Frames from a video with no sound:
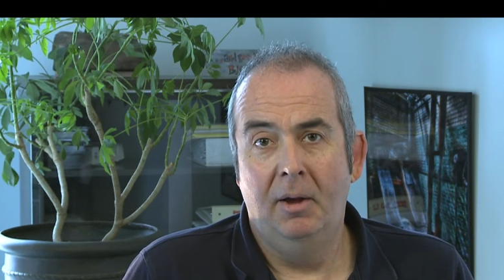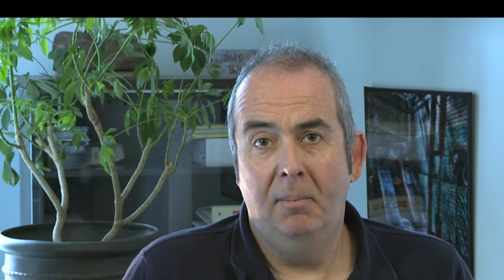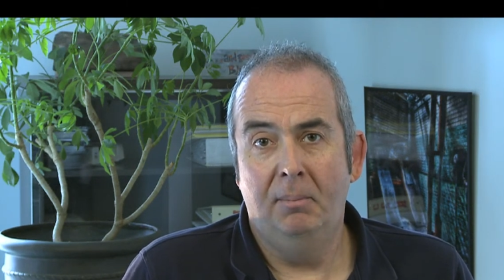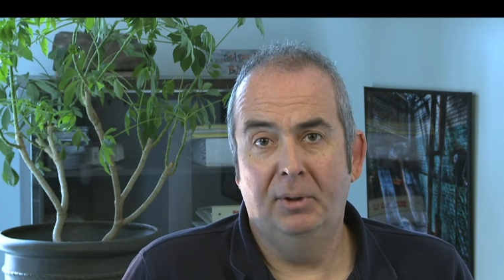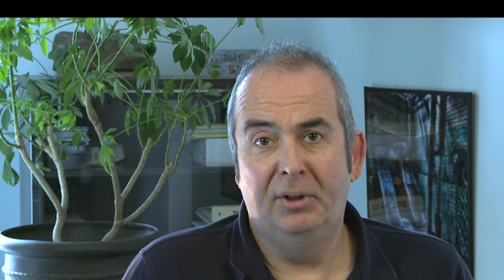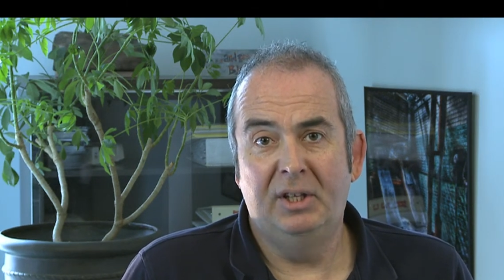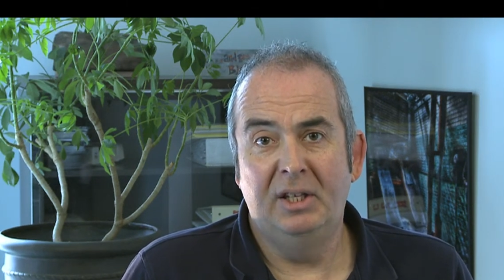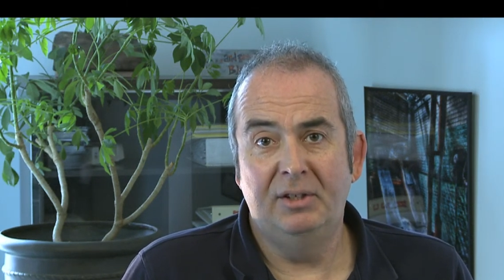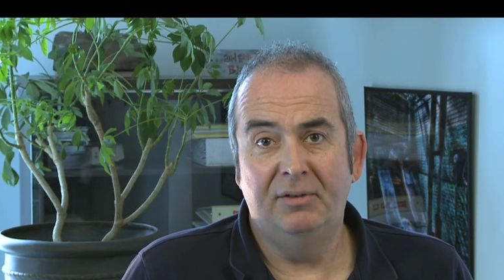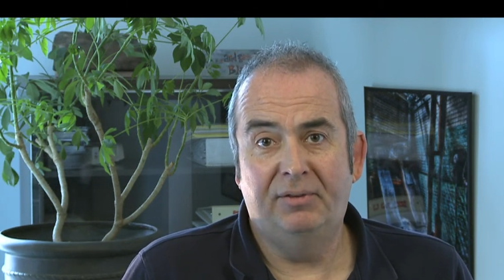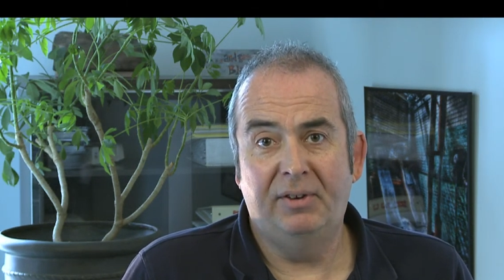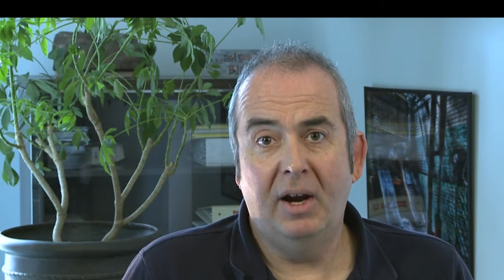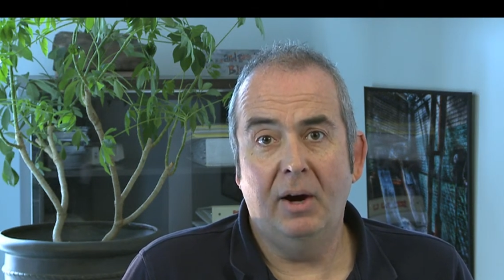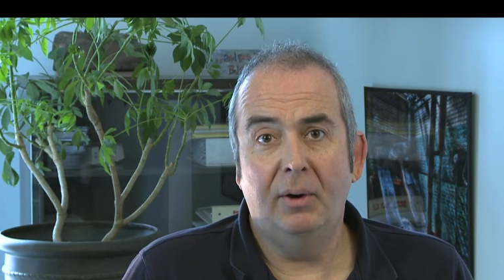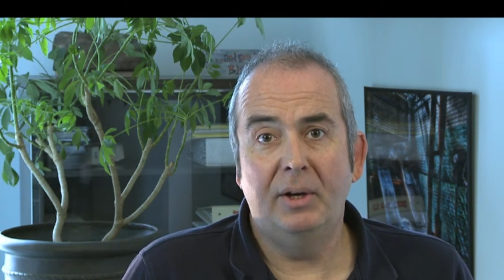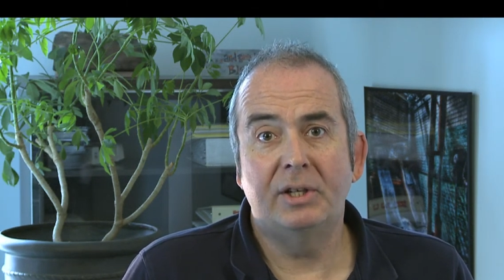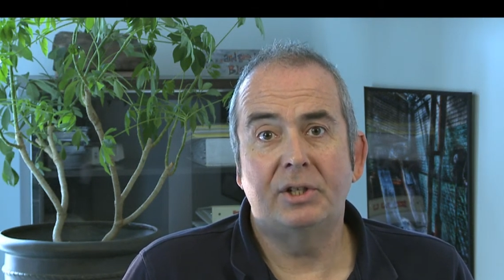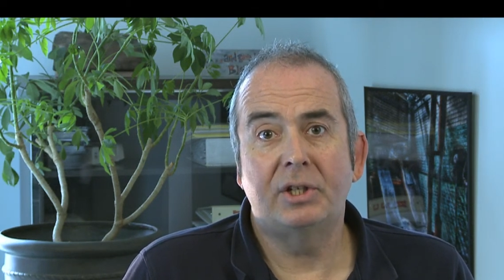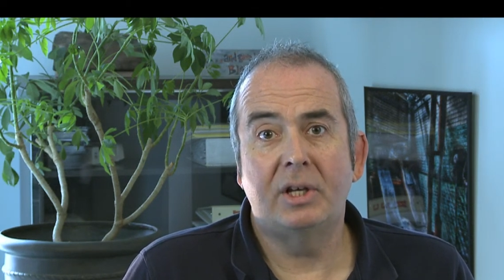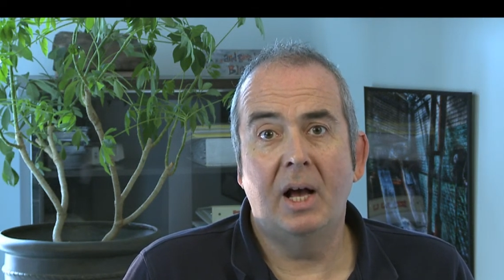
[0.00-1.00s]
But these
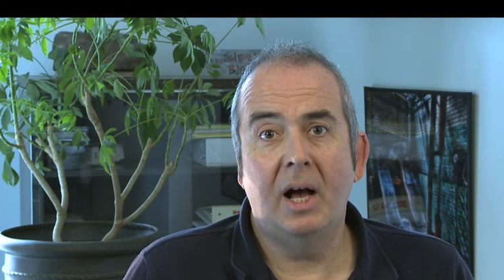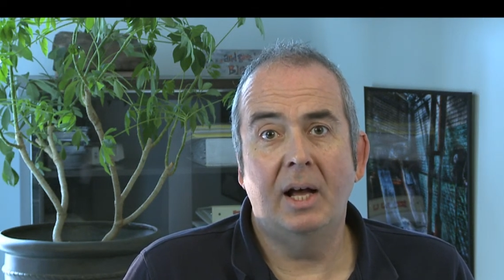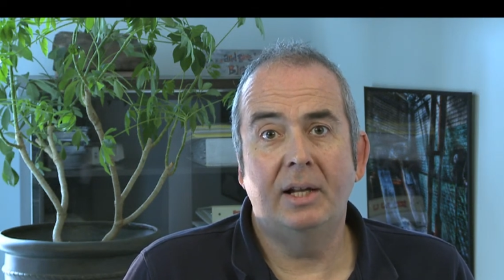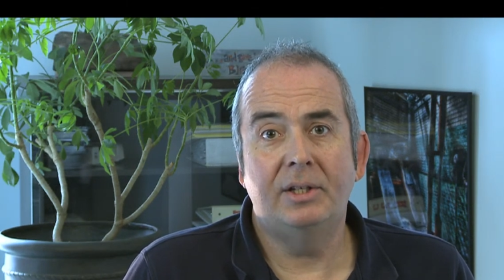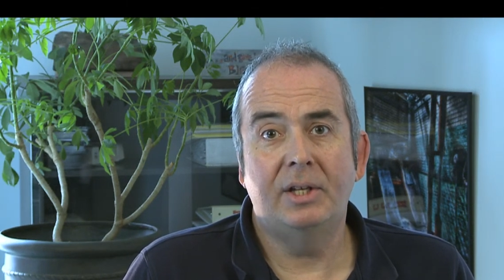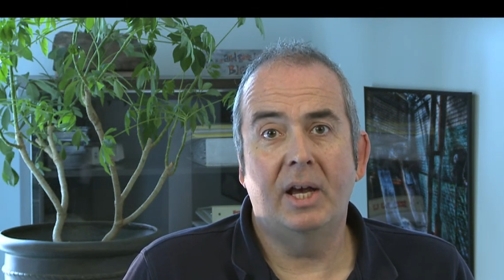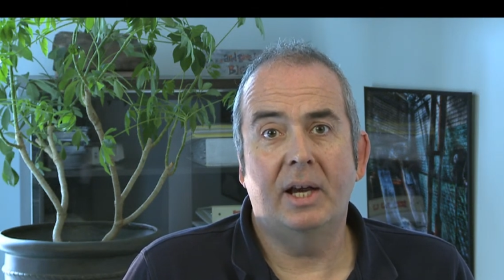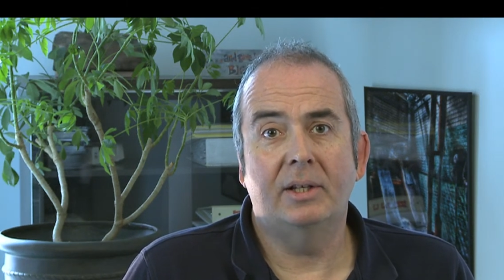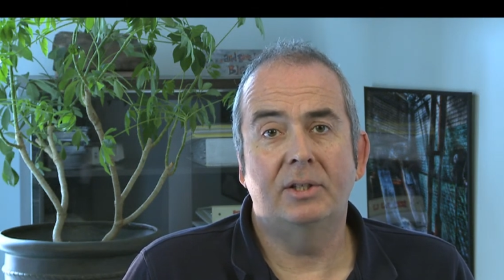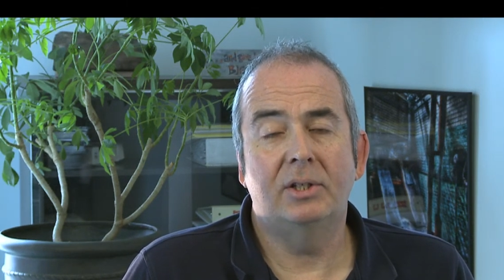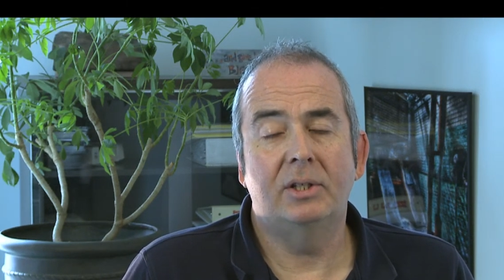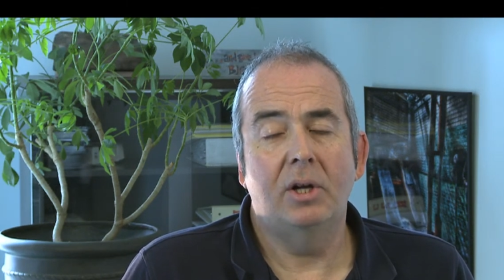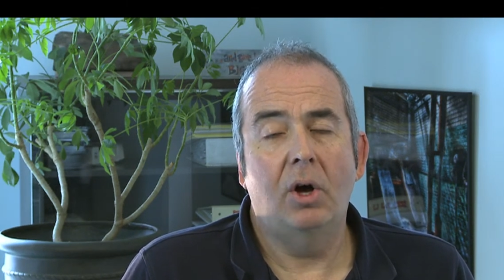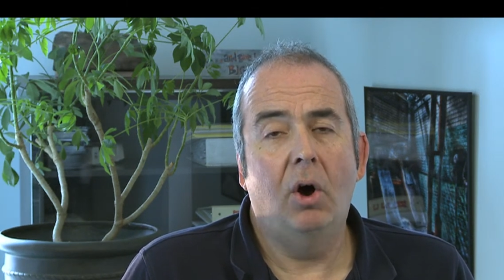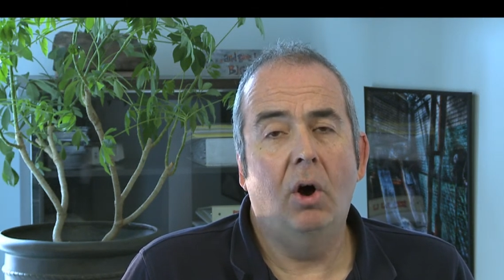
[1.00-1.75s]
various contexts